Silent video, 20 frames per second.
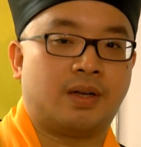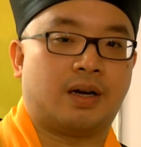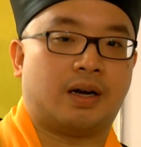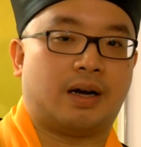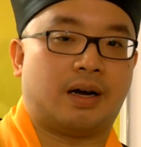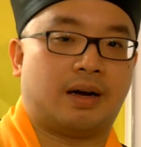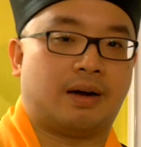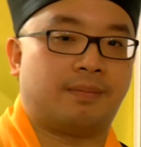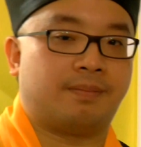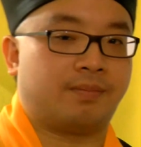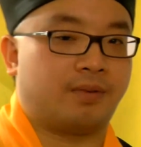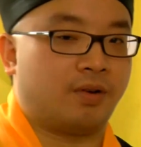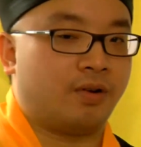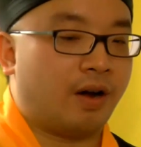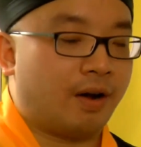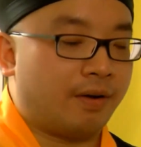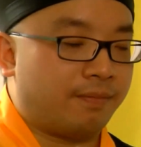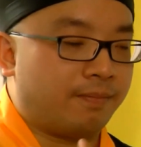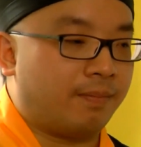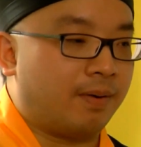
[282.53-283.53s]
You
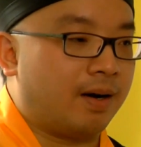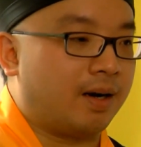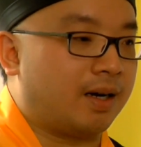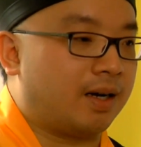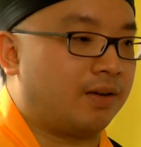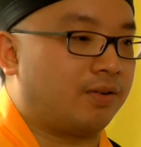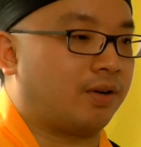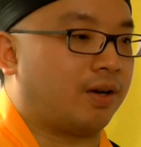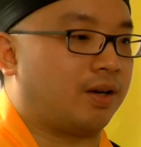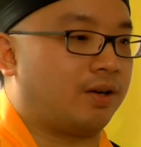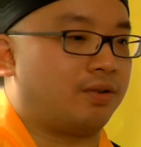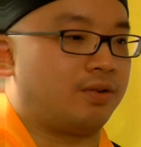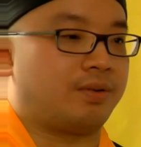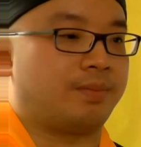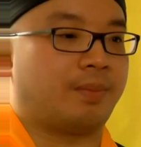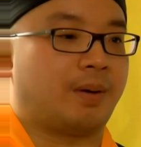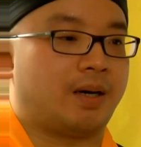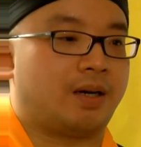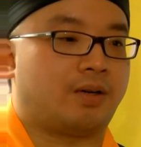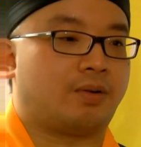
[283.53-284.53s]
have money, you can use
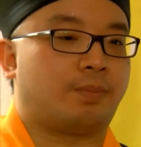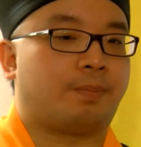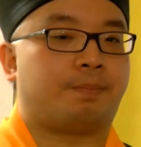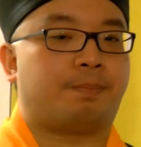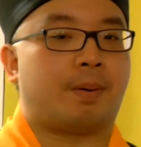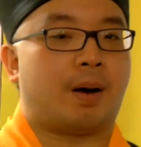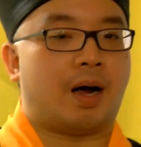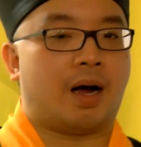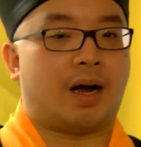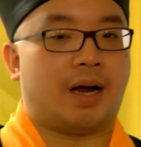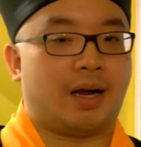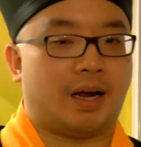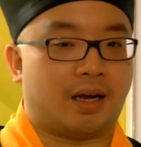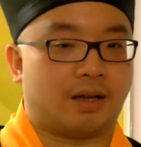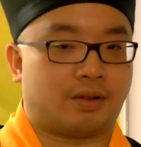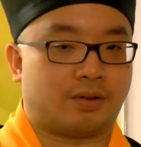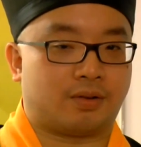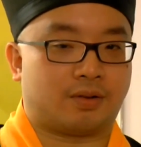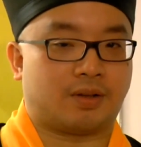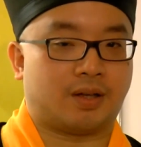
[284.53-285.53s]
money to buy
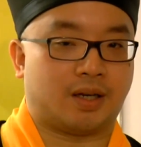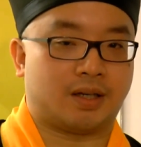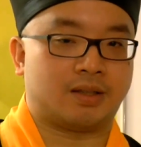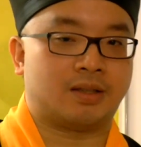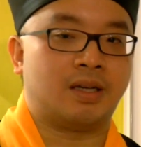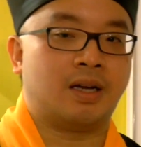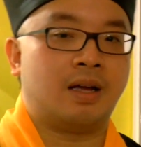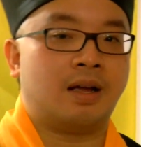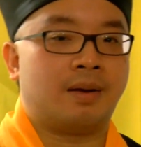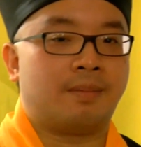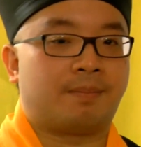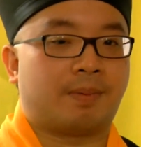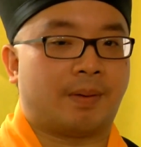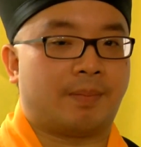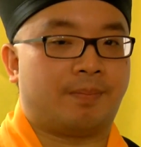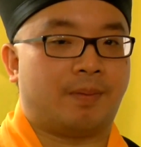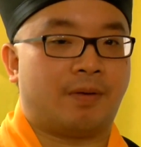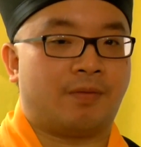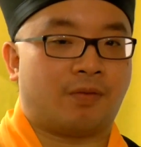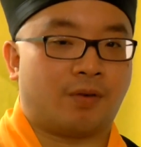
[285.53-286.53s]
other things.
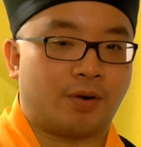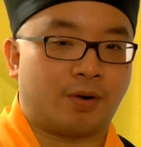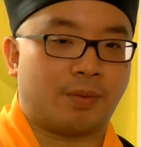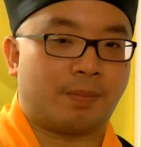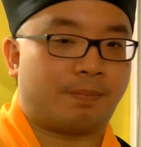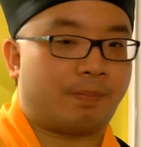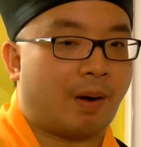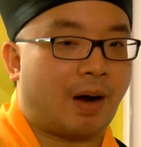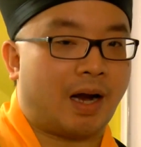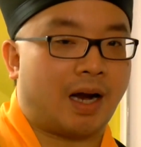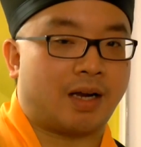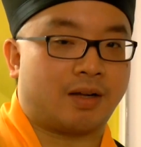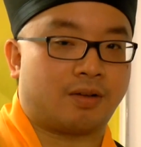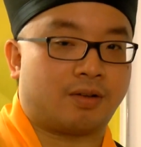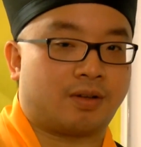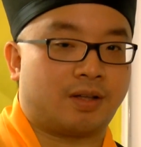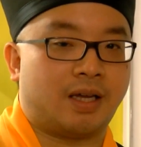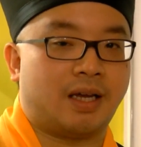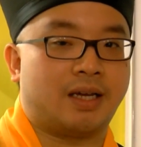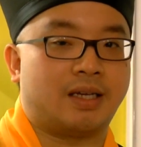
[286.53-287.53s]
But before you buy other
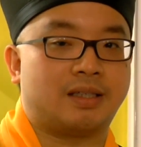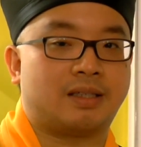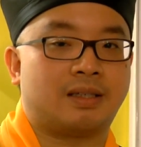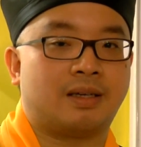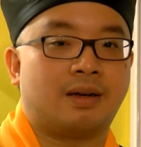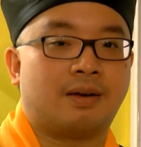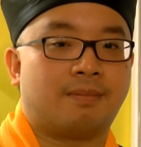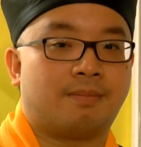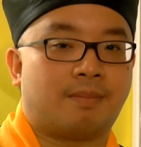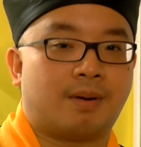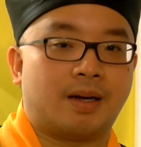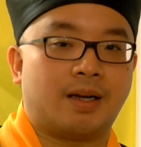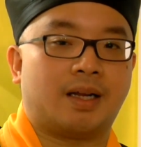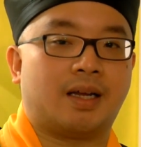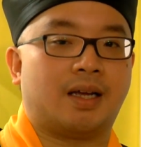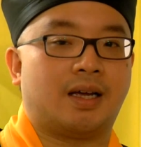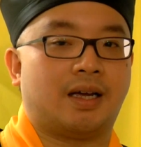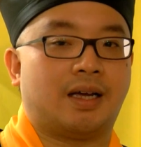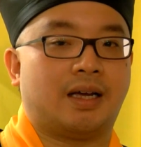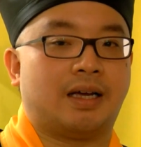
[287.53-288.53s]
things,
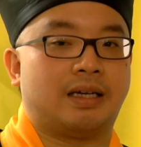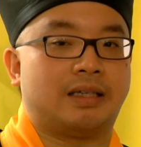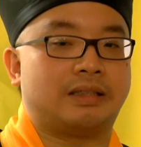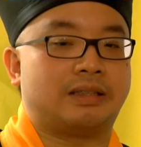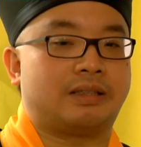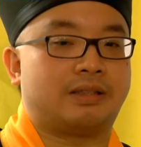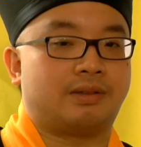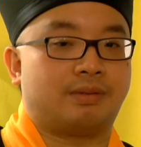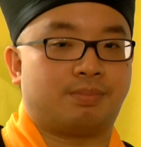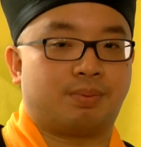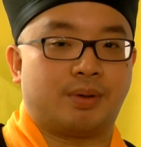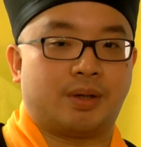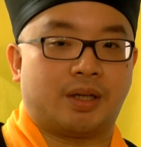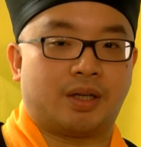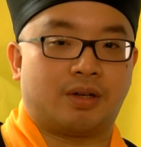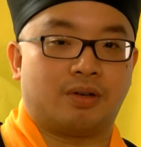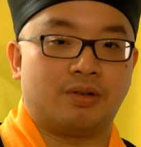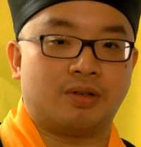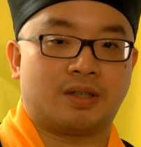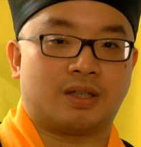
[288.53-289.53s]
money is pretty
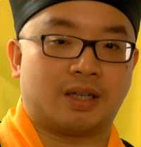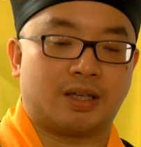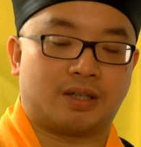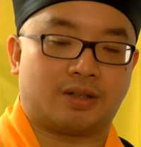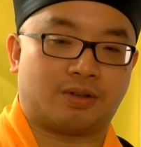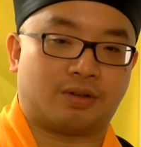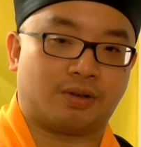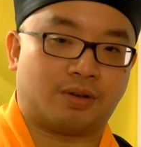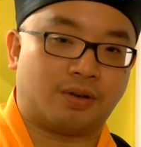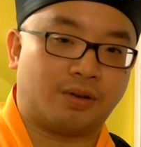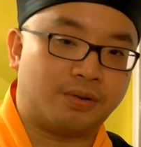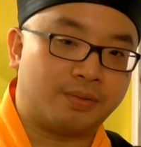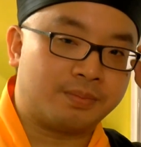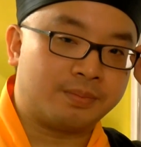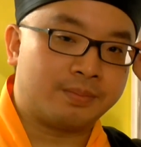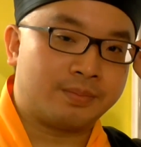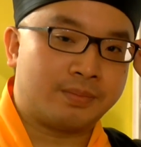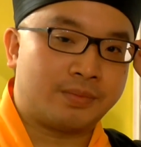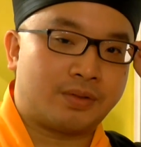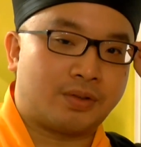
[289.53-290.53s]
useless to you.
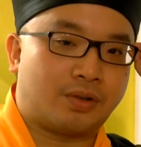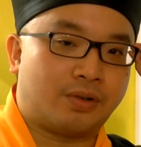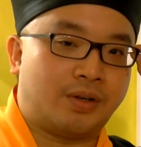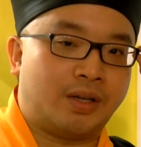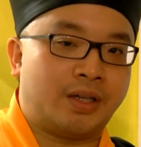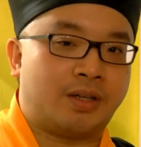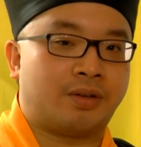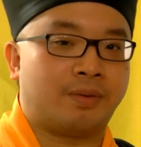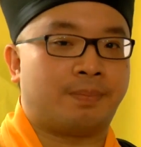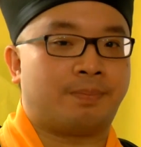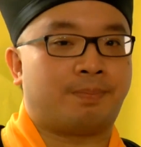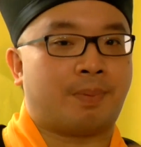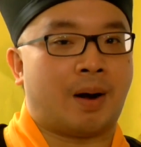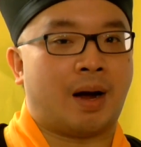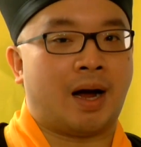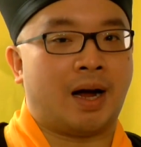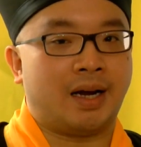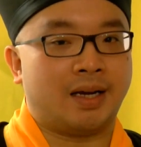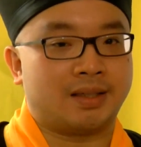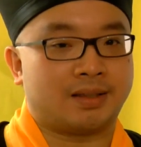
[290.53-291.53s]
You need to
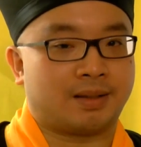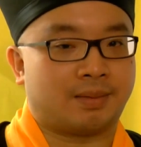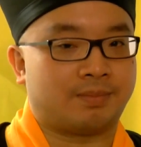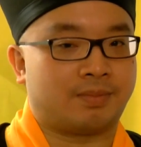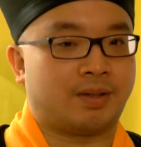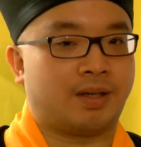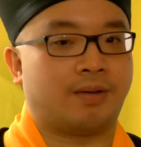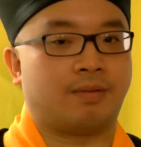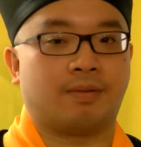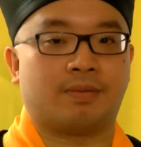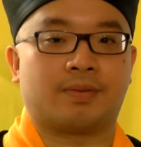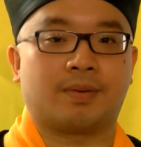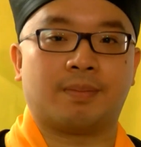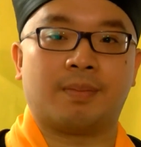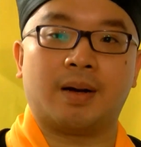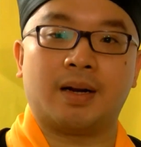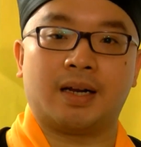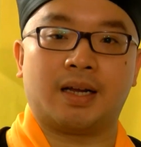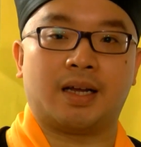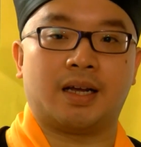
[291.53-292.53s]
buy something with the
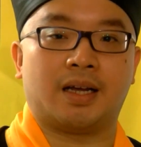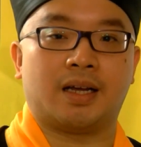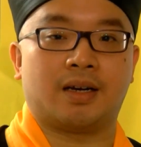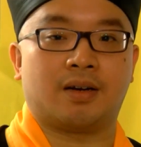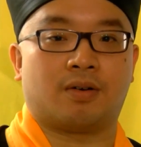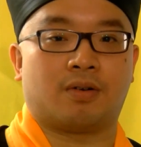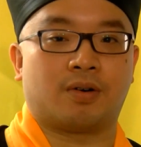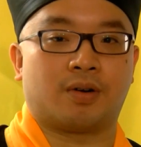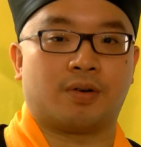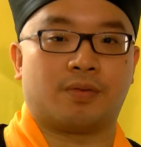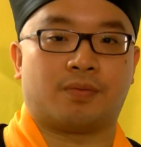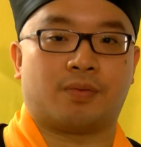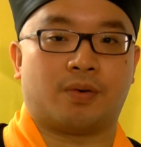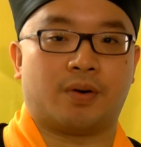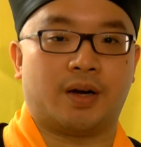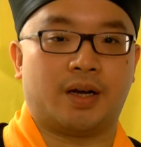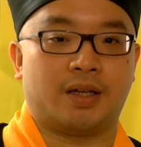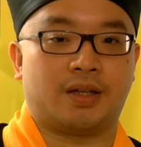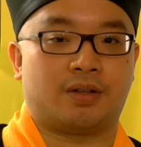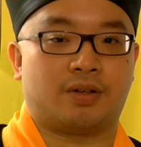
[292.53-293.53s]
money in order
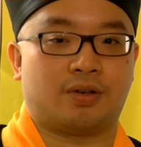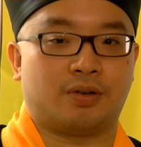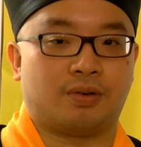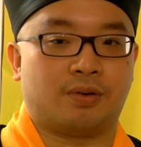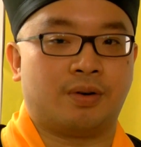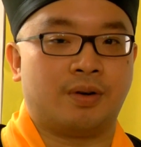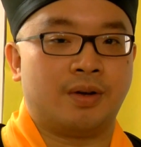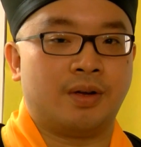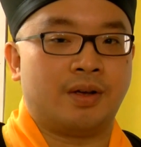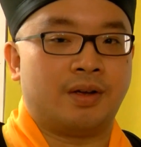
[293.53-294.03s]
for it to,